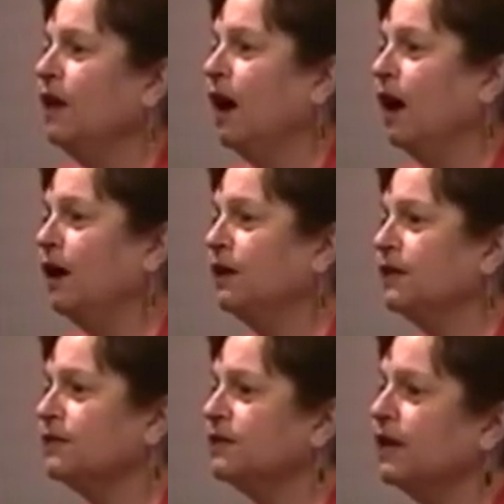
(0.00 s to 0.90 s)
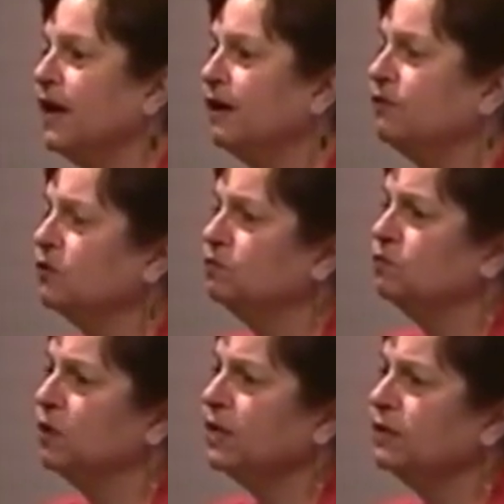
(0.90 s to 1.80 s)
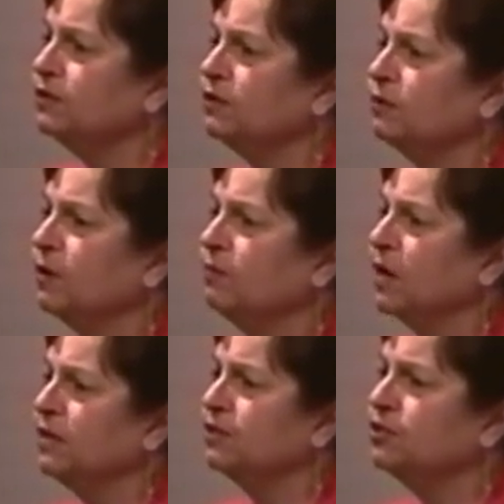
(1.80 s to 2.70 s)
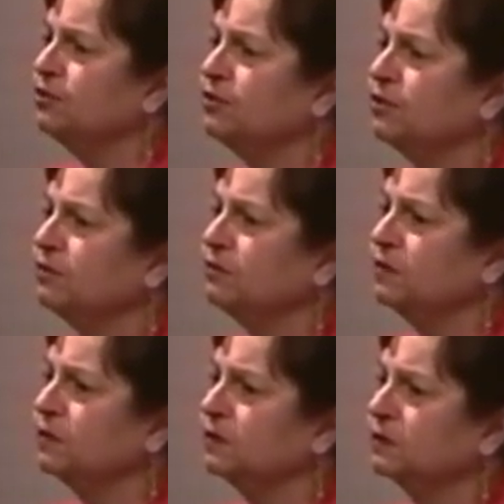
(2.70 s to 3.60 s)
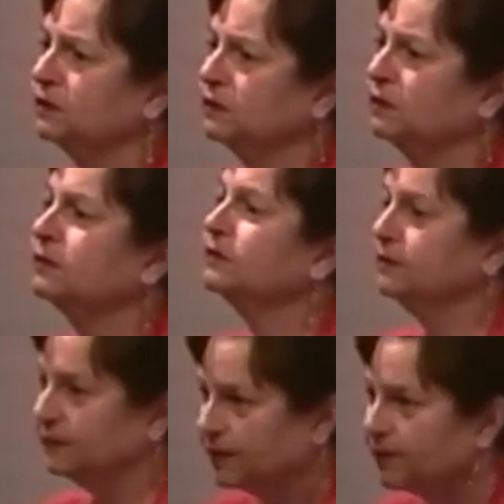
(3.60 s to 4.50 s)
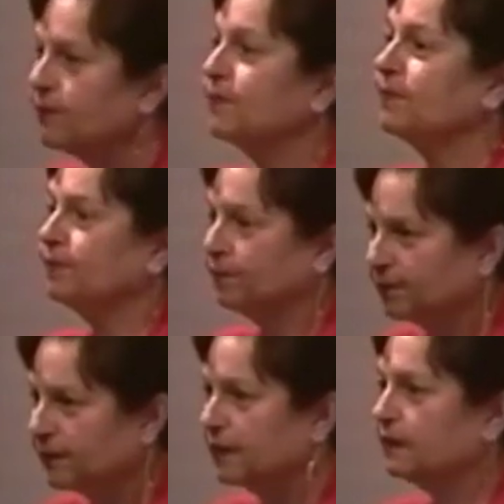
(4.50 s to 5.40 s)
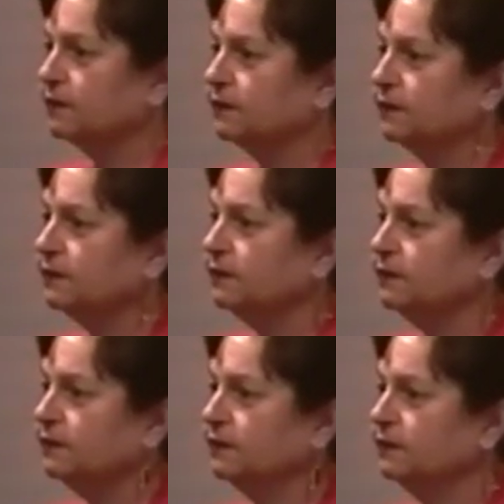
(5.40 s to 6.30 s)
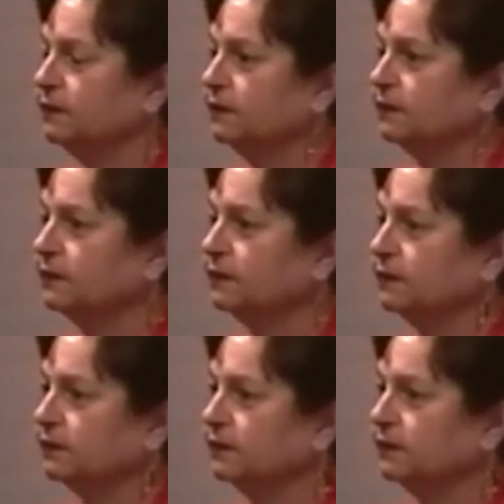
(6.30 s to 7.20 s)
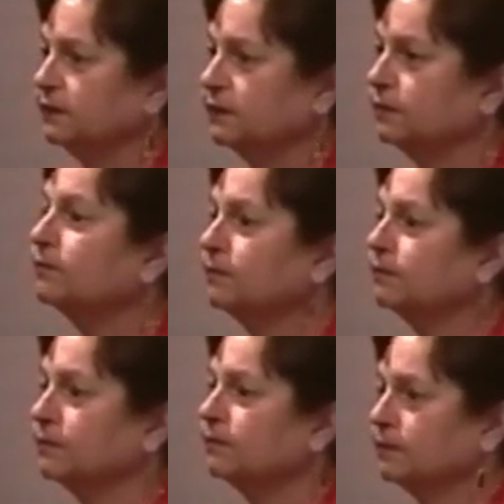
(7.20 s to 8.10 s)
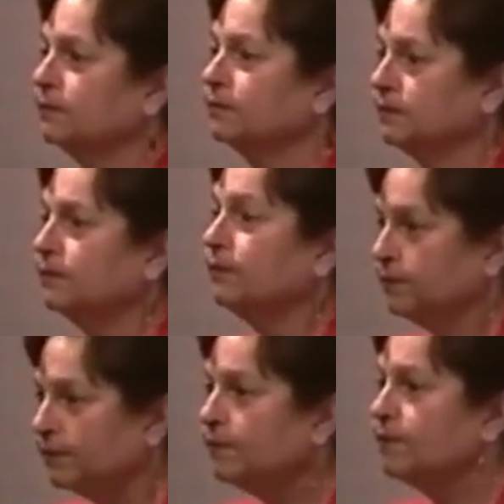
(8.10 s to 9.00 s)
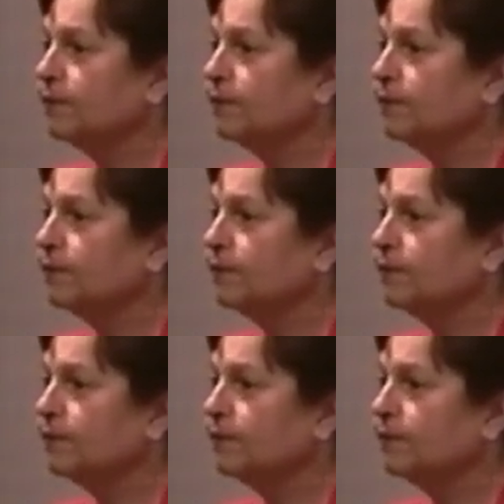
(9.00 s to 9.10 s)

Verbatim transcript: Uh, yes, I have. You're looking to do a bond issue to? Yes. That's United Societies in Space is the parent organization. Mm -hmm.